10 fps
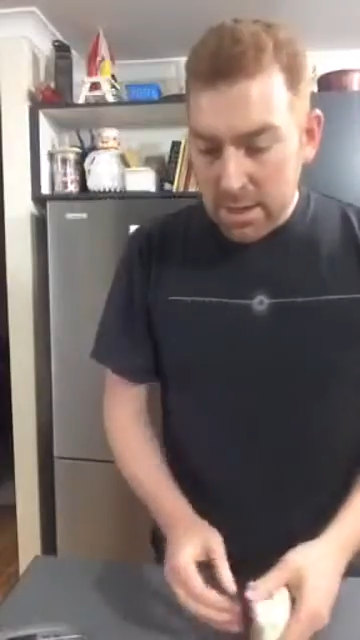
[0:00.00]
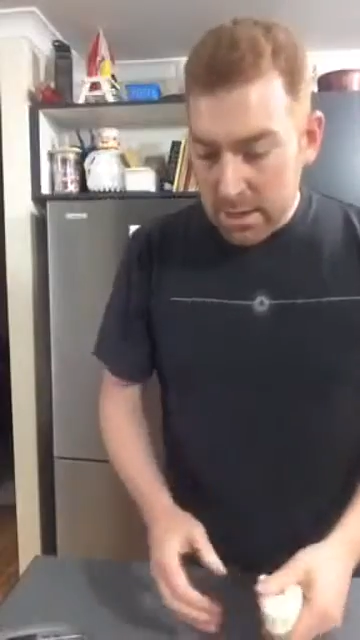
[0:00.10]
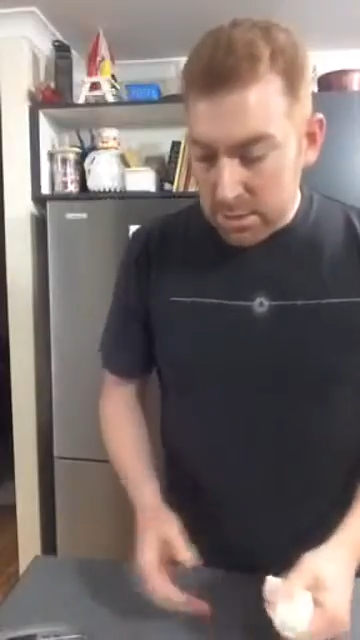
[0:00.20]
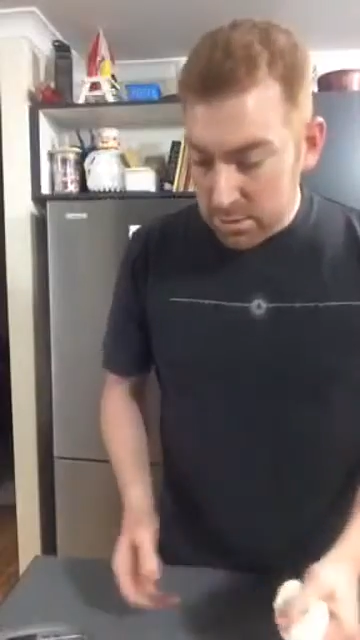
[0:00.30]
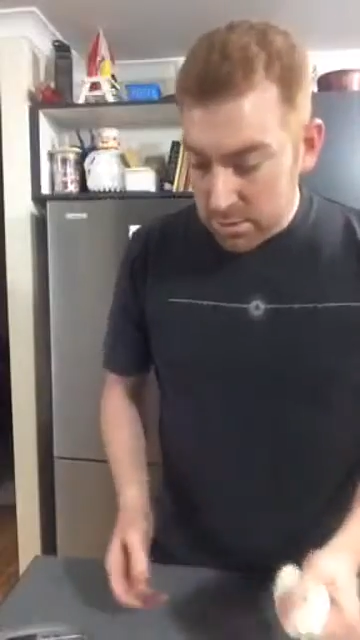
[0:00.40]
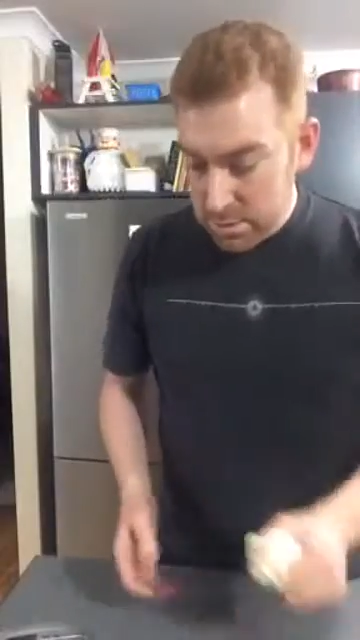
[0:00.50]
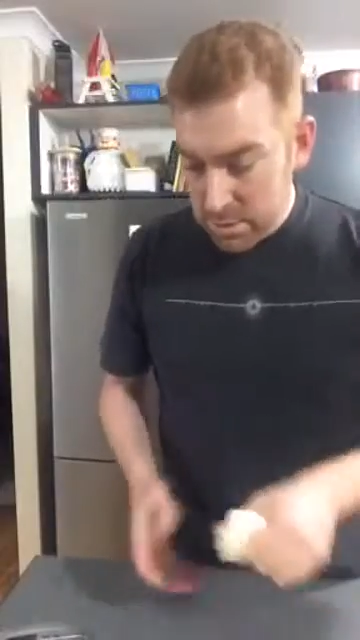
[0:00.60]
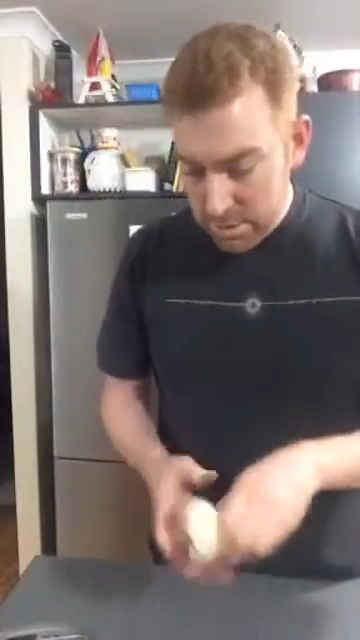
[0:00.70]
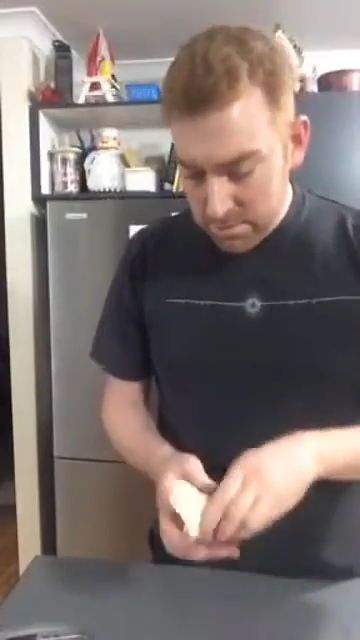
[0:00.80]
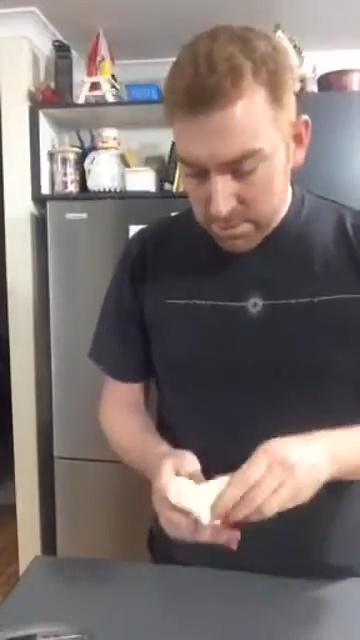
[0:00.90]
get a good
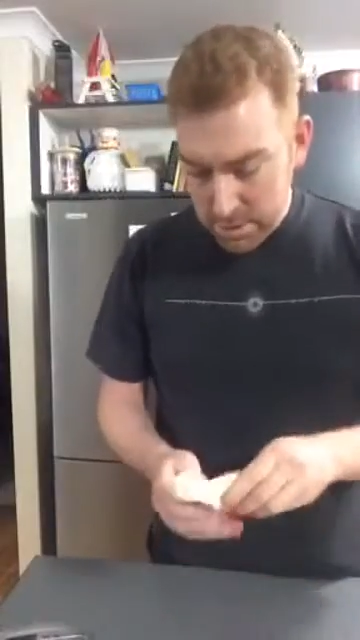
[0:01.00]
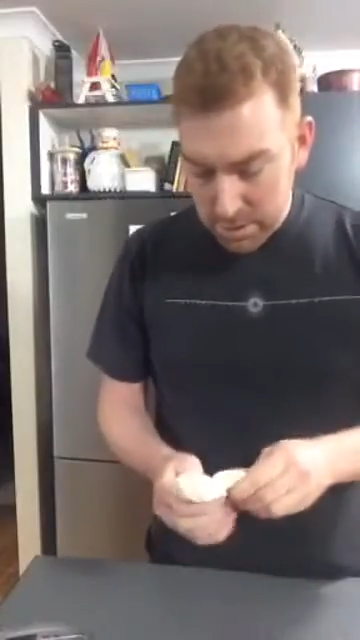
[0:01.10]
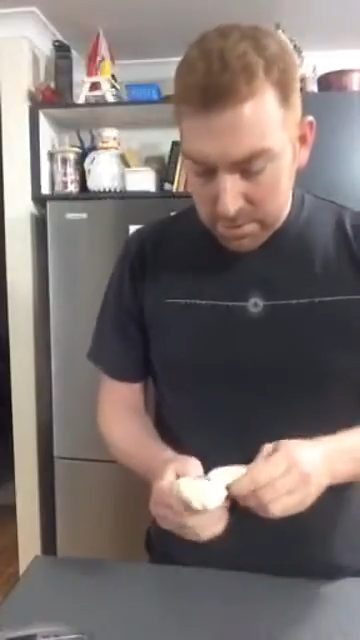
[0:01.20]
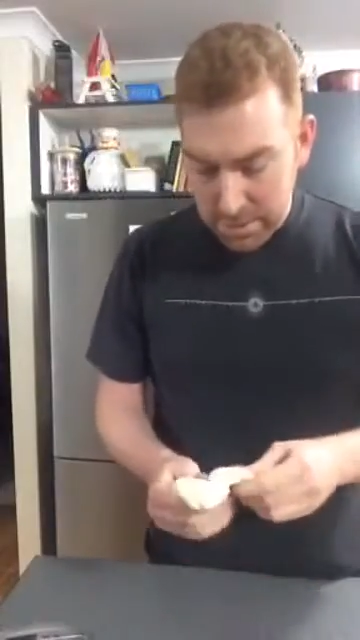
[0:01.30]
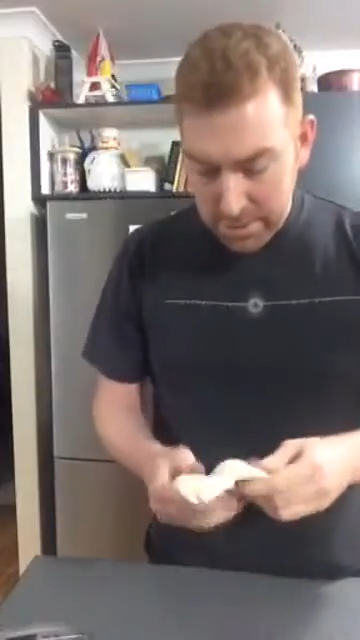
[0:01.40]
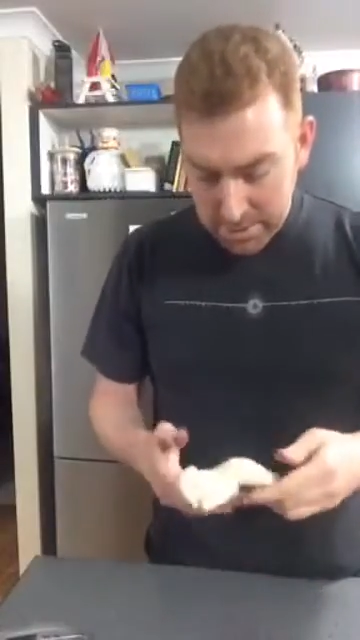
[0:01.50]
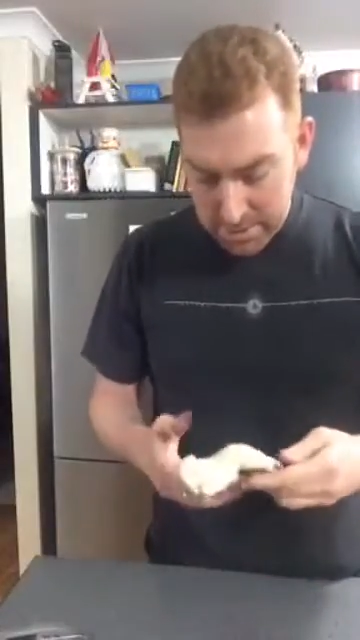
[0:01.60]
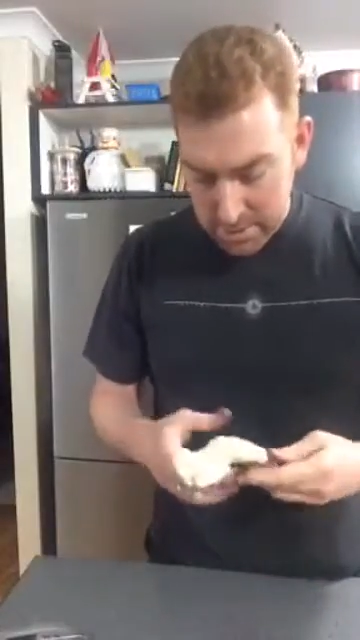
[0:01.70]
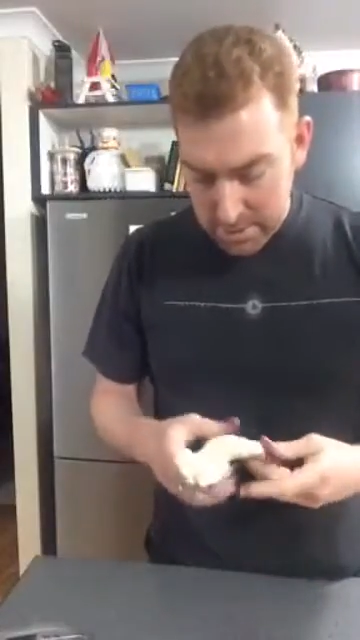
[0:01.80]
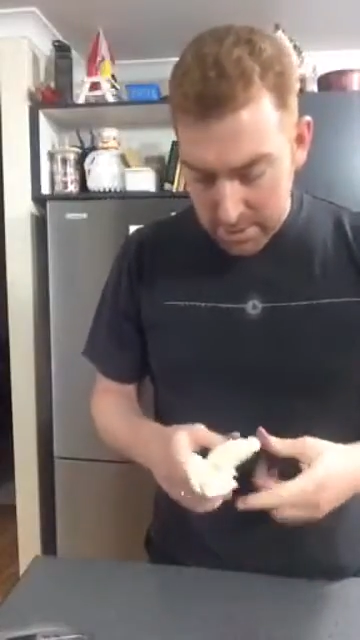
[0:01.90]
modelling paste
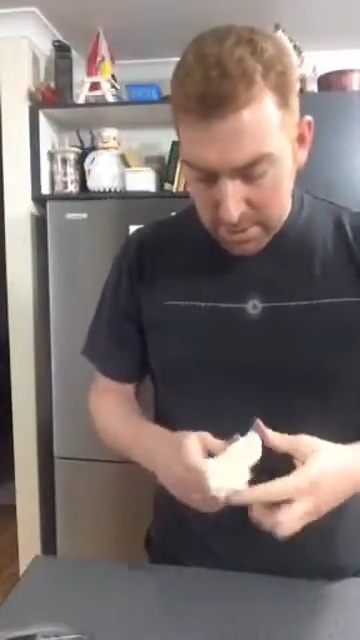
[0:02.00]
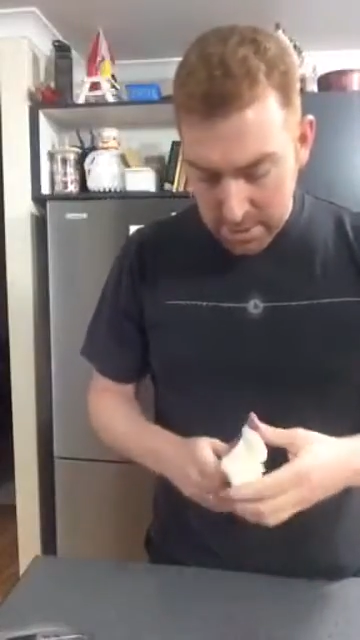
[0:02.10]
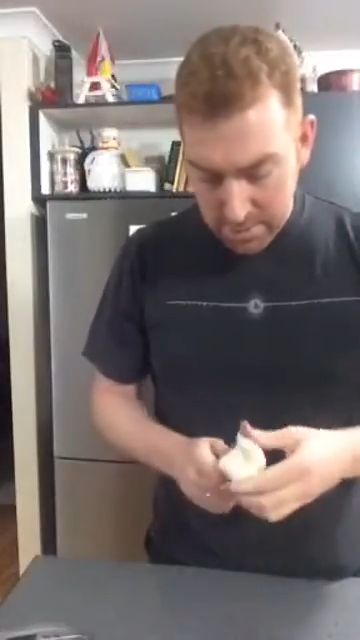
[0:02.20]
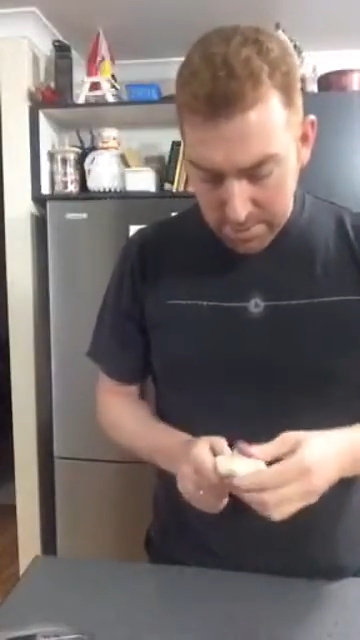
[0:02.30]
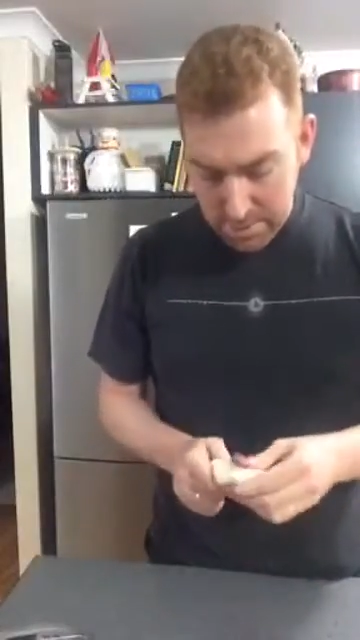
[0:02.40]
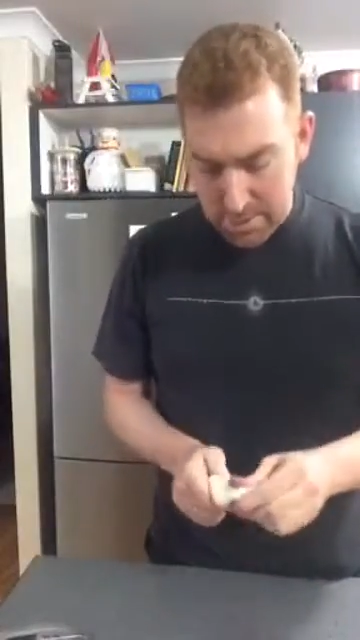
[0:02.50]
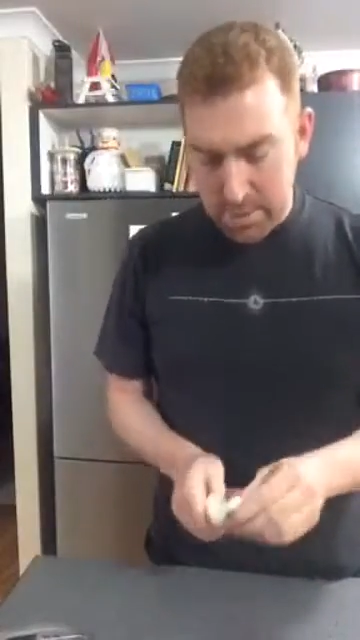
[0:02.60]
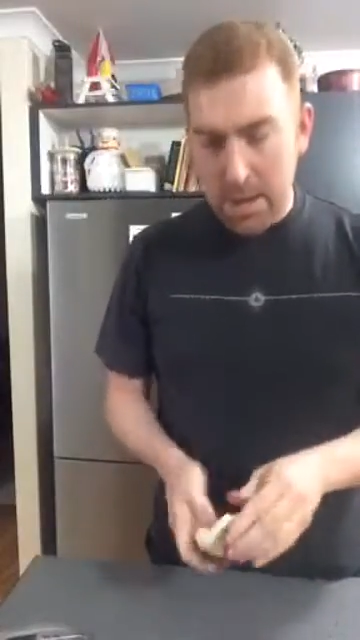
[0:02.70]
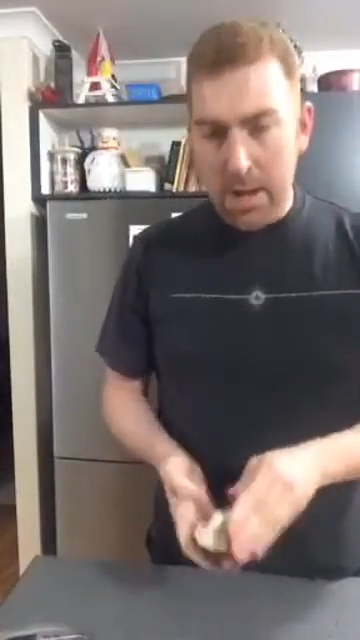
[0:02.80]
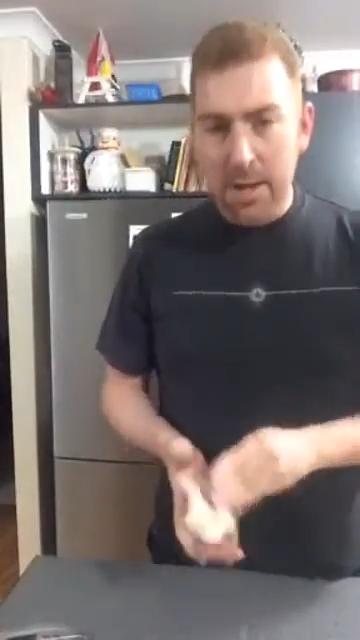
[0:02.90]
up
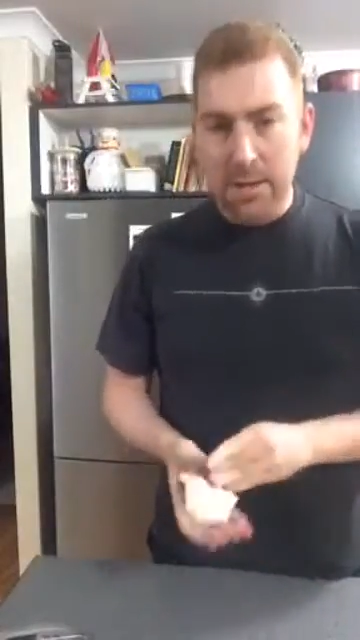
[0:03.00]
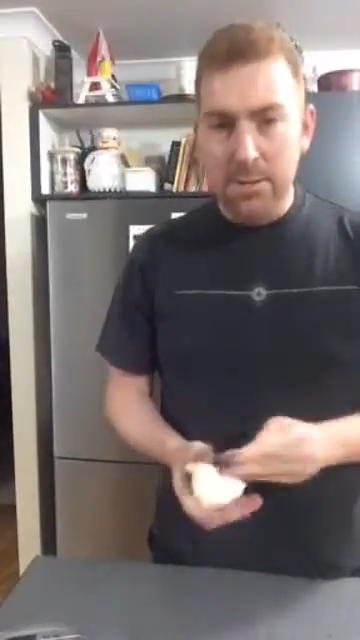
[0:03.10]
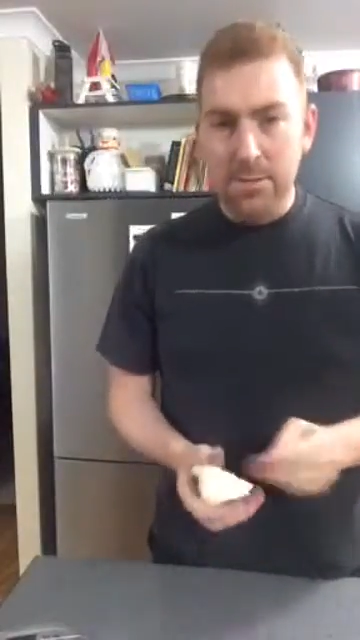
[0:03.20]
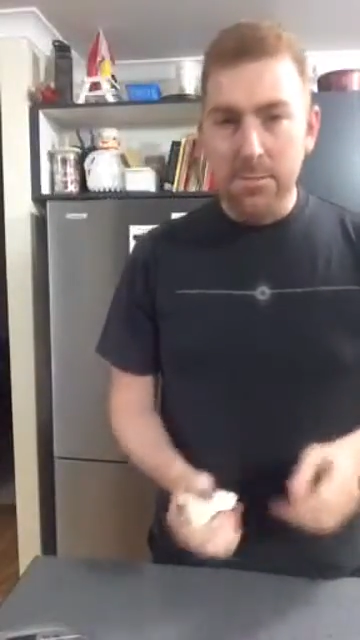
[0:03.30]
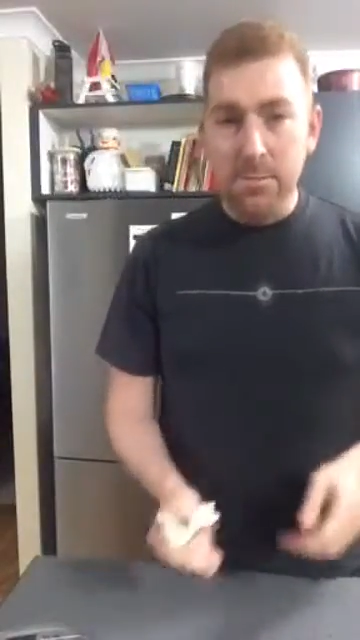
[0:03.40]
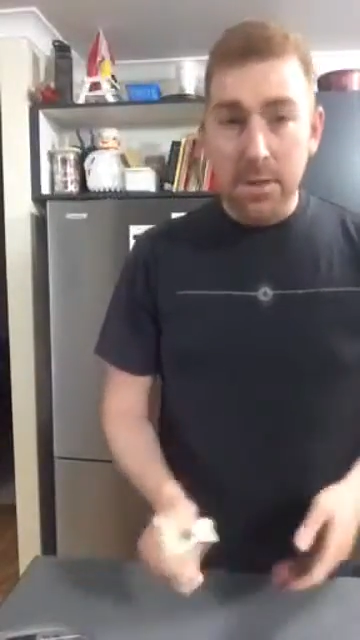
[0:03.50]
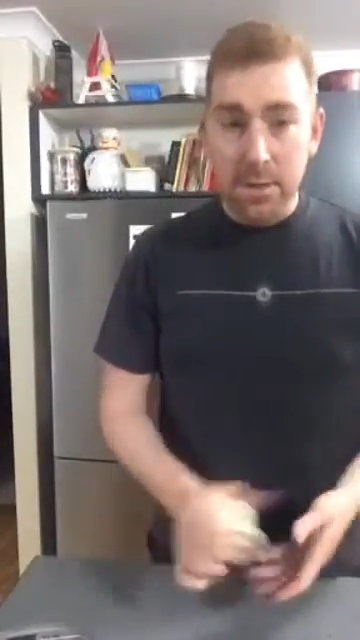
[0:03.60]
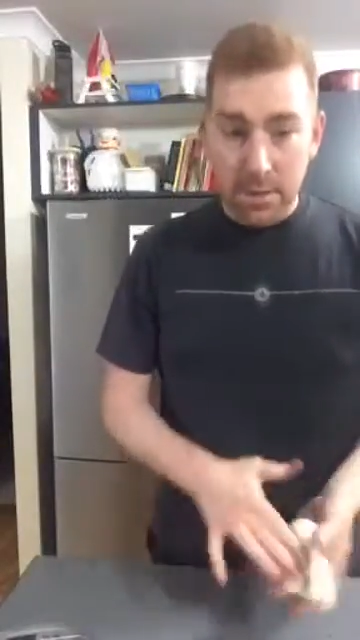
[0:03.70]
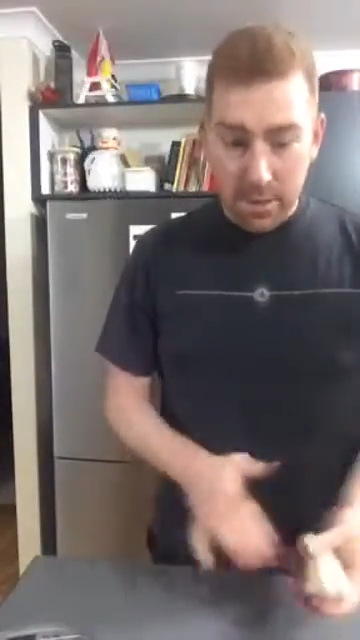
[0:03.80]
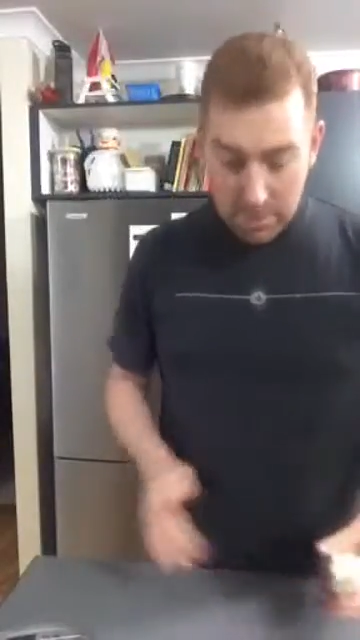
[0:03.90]
and ready
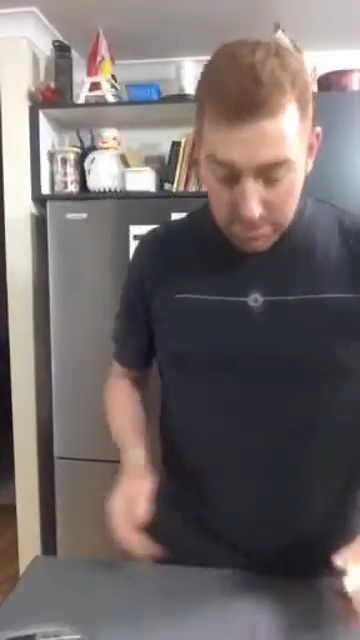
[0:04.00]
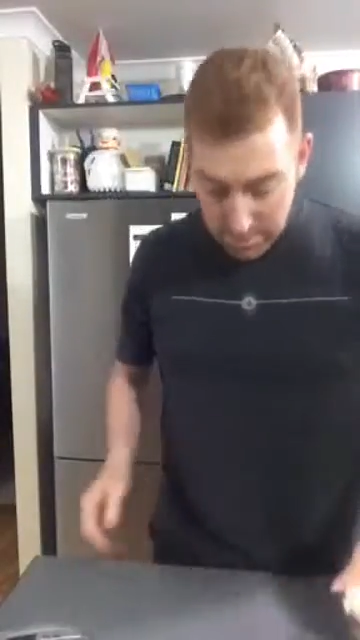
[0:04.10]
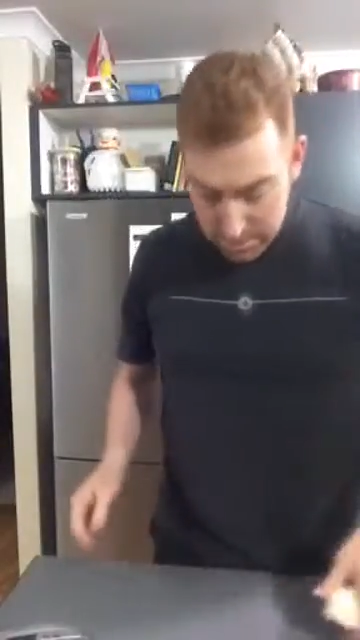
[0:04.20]
to go